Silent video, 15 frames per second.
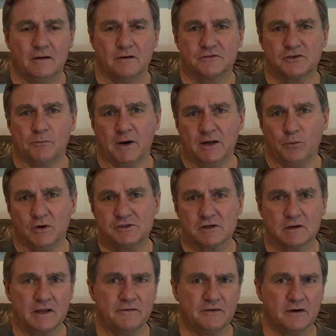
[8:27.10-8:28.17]
If somebody wants to
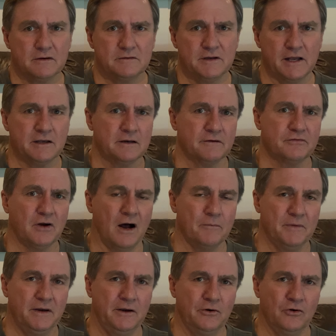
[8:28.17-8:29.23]
leave a negative
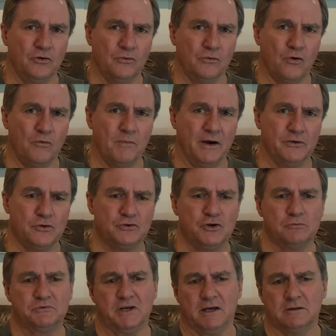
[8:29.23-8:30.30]
comment here on my
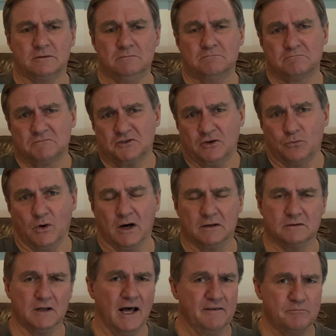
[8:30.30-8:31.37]
YouTube channel, so
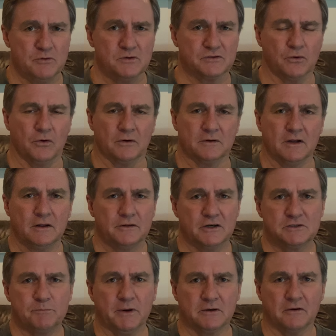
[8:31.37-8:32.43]
what? Life moves on.
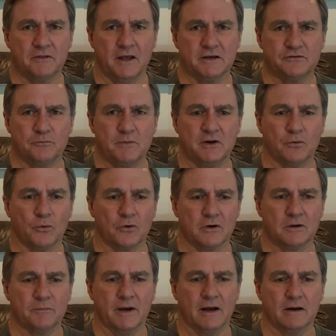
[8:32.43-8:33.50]
There's bigger things for me to
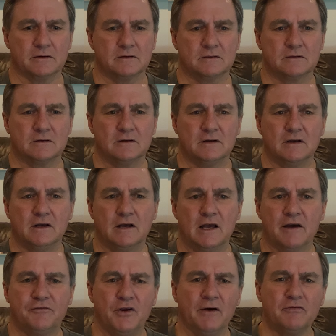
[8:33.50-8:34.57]
worry about.
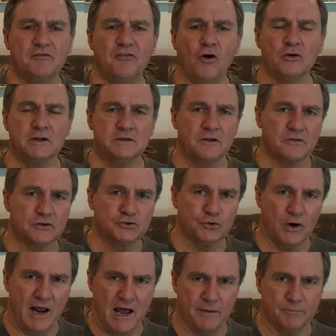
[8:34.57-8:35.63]
If you ever fall into the
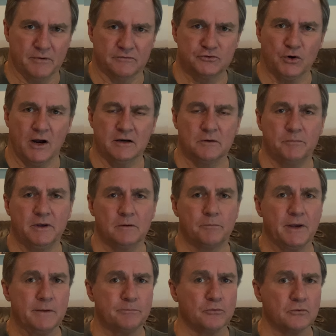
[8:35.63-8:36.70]
trap of trying to be a
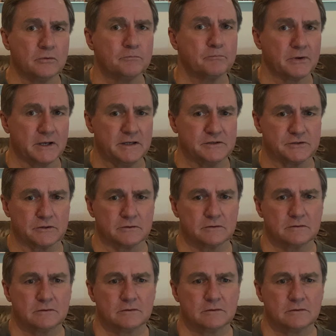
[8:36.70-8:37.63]
people pleaser